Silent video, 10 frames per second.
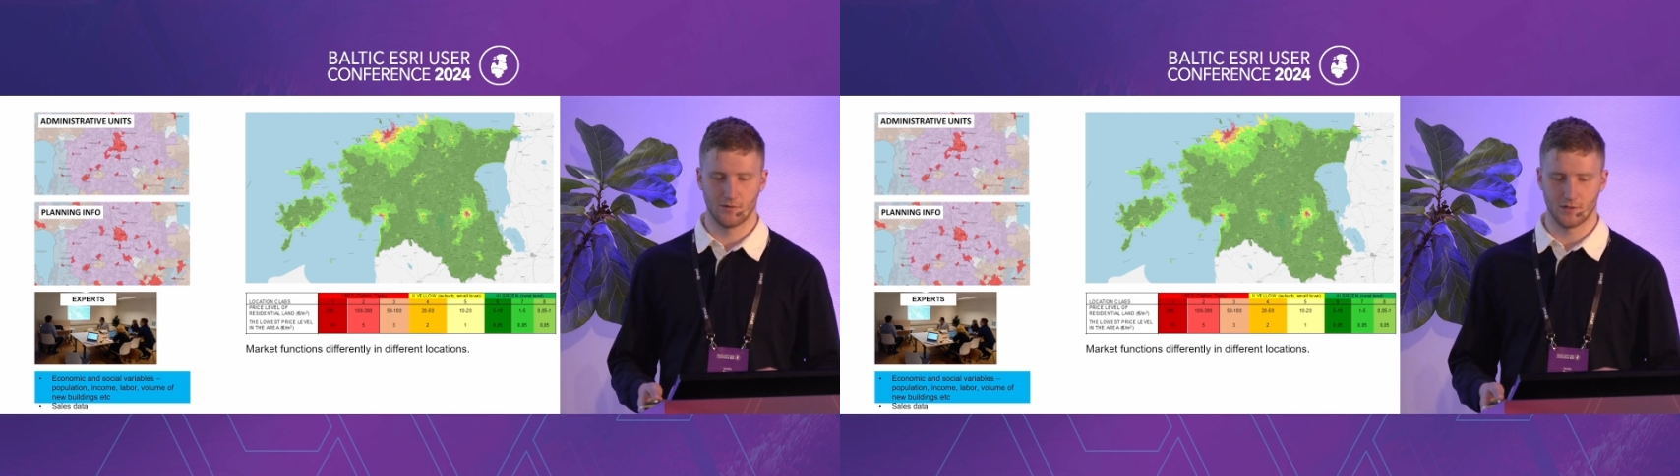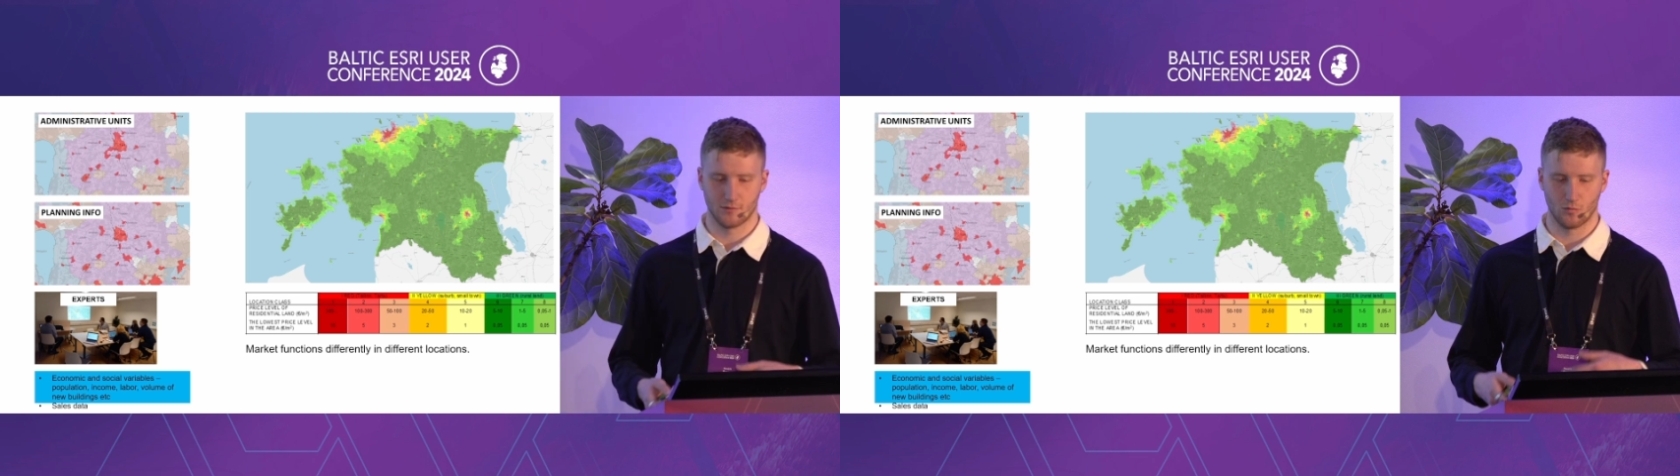
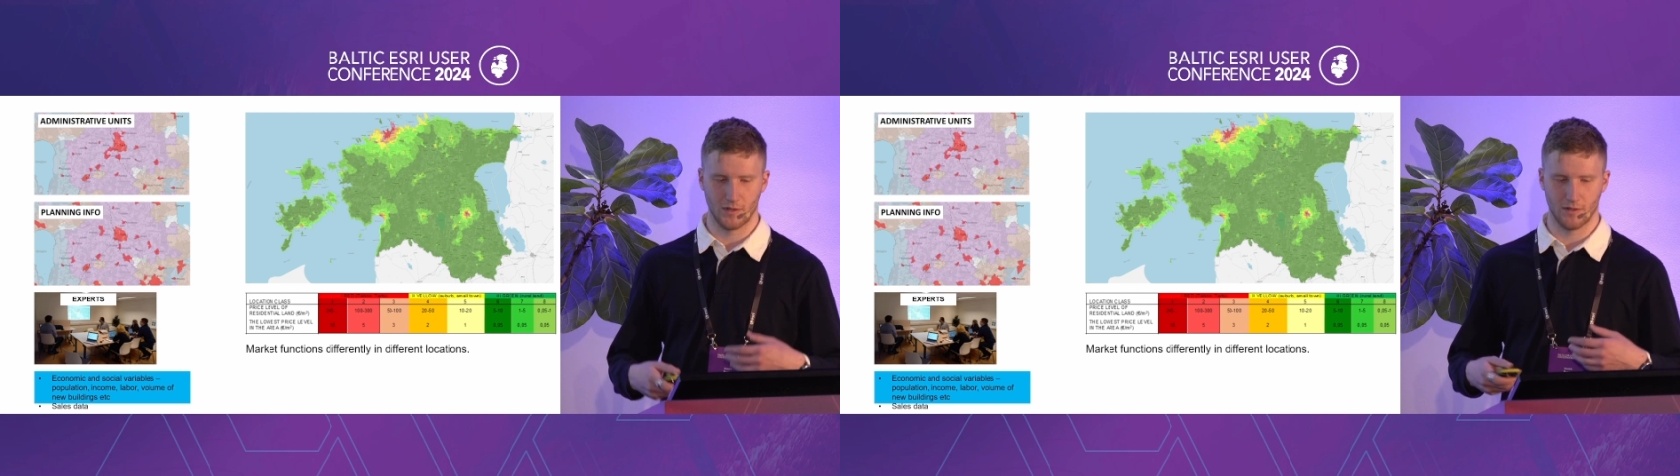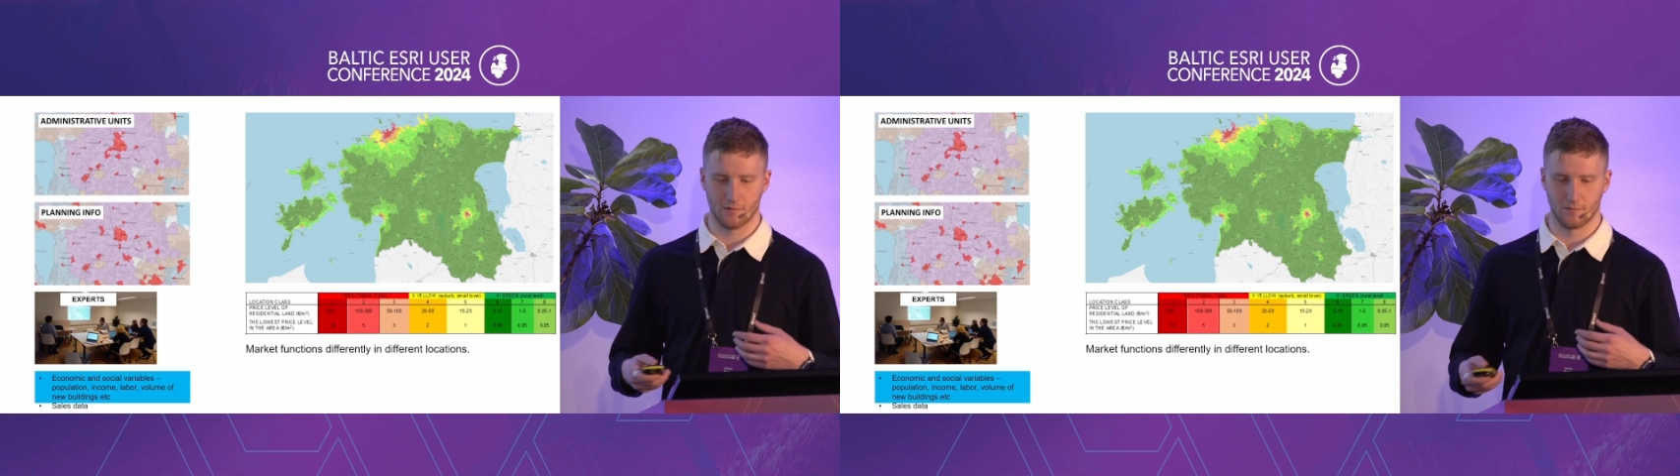
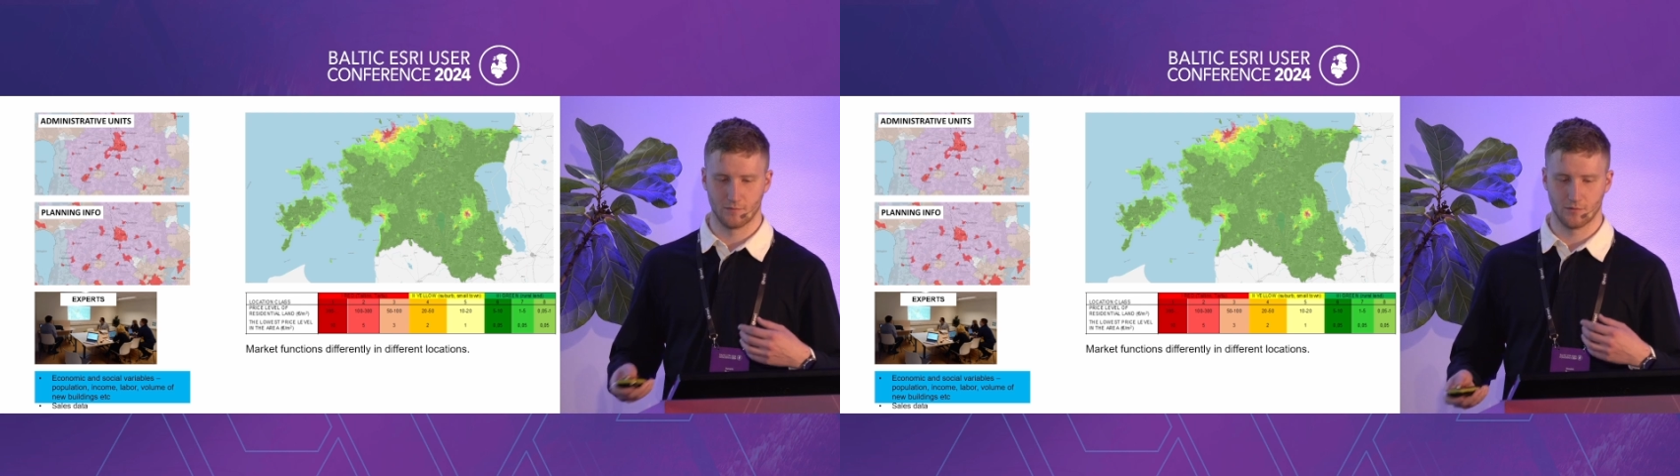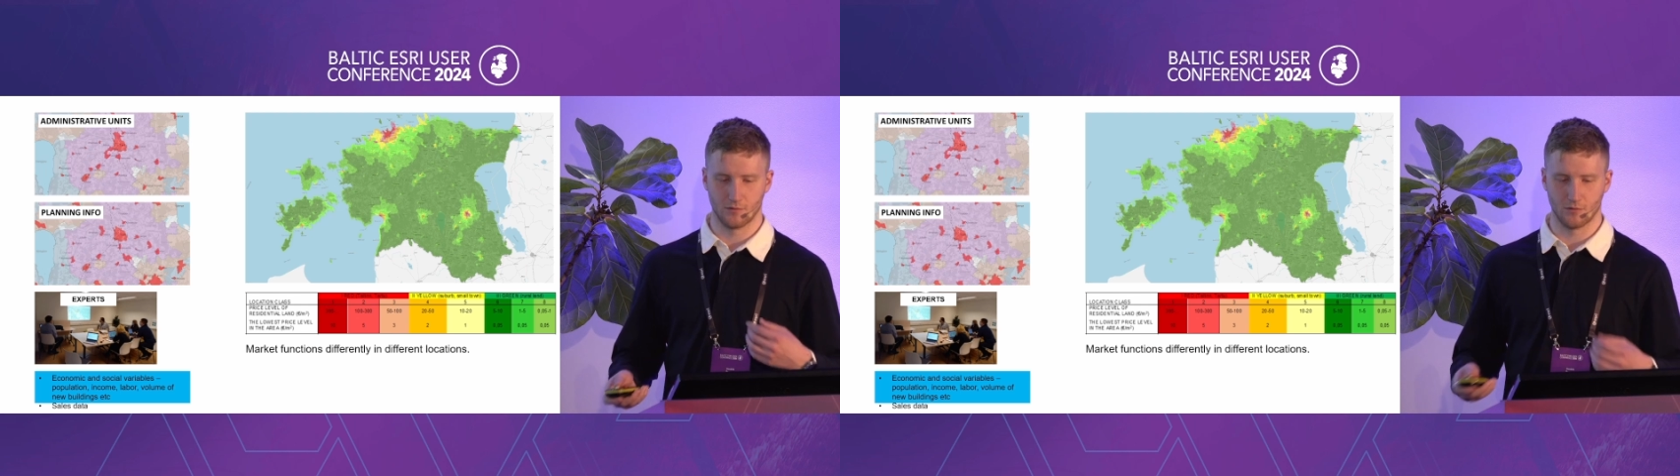where
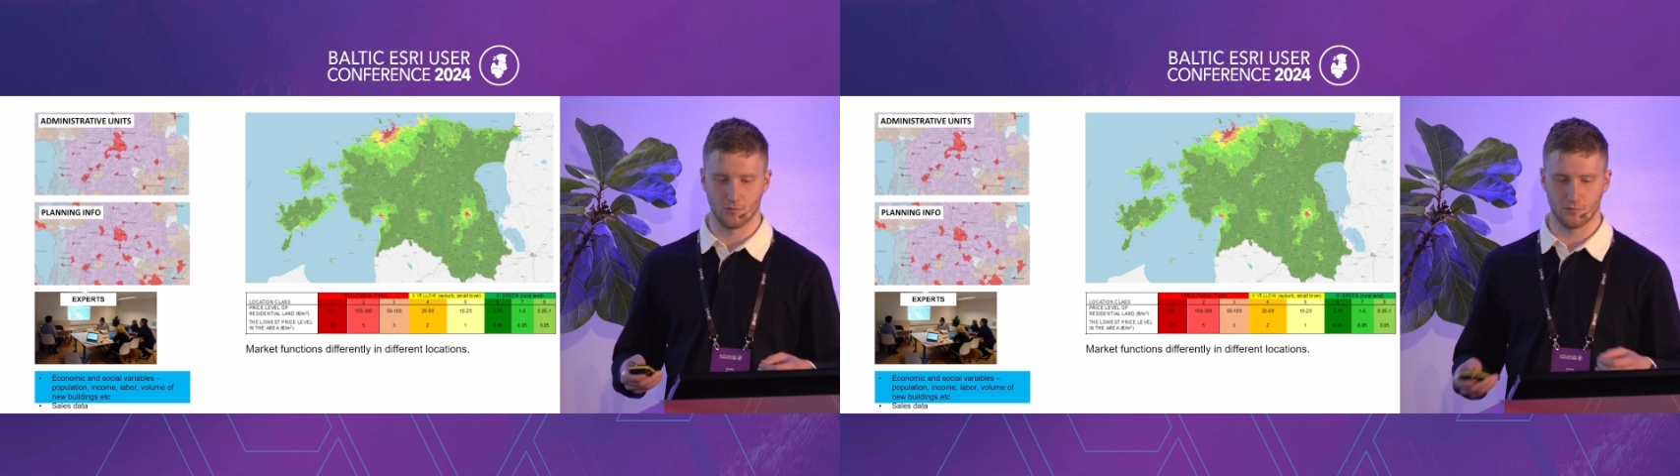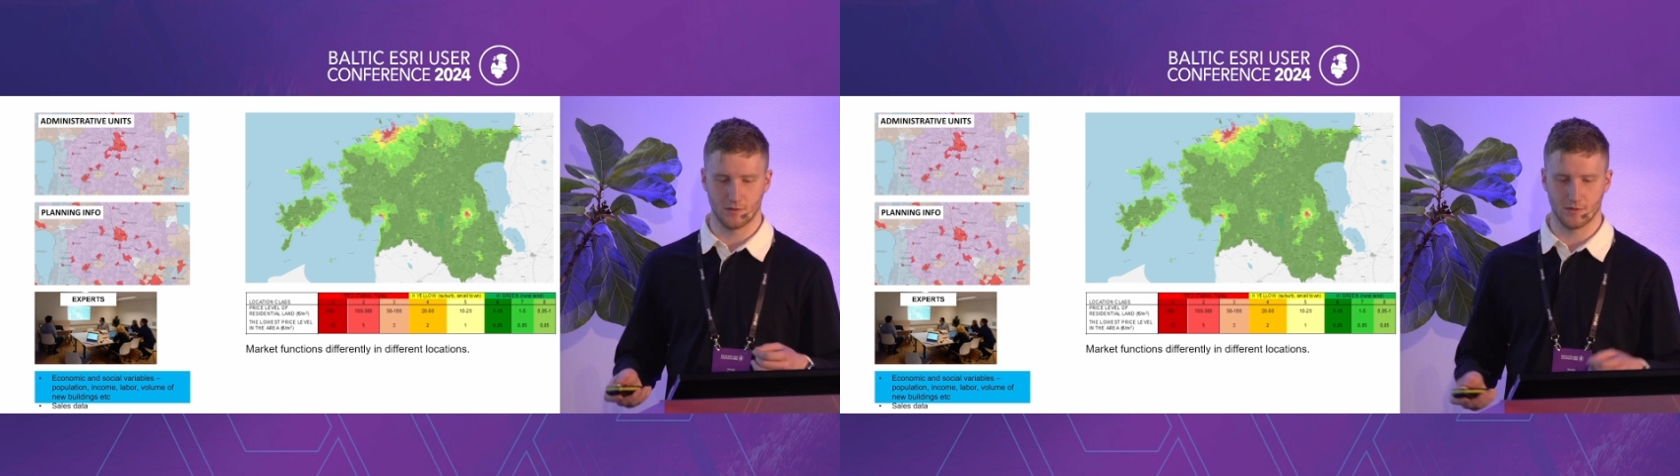
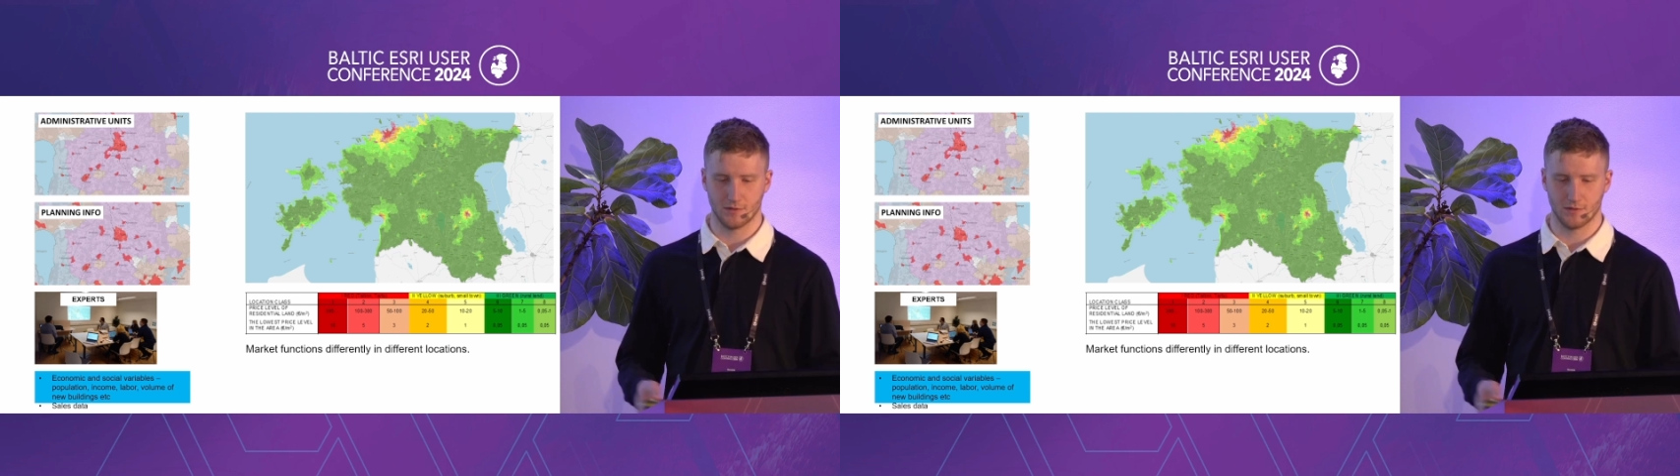these